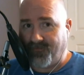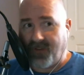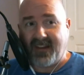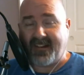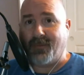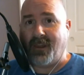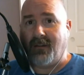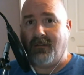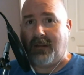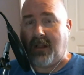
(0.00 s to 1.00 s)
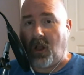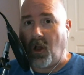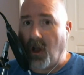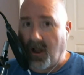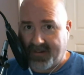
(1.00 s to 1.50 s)
fights me
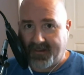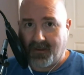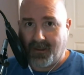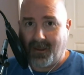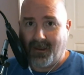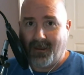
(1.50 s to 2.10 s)
constantly.